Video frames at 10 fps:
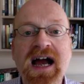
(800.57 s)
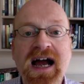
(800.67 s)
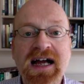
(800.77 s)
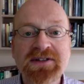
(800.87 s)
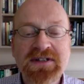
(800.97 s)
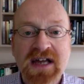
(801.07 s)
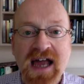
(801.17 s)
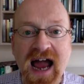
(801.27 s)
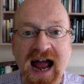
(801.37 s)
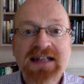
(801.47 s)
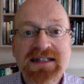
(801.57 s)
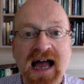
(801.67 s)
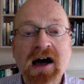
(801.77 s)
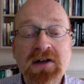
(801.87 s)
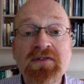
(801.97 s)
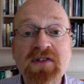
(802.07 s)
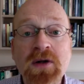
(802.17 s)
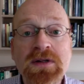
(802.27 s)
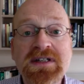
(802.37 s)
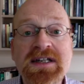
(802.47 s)
And as that
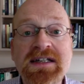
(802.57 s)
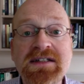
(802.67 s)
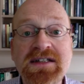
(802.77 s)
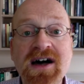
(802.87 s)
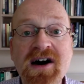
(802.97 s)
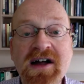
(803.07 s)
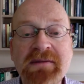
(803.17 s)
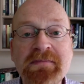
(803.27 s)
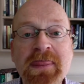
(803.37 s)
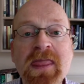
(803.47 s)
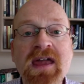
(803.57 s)
unfolds in time,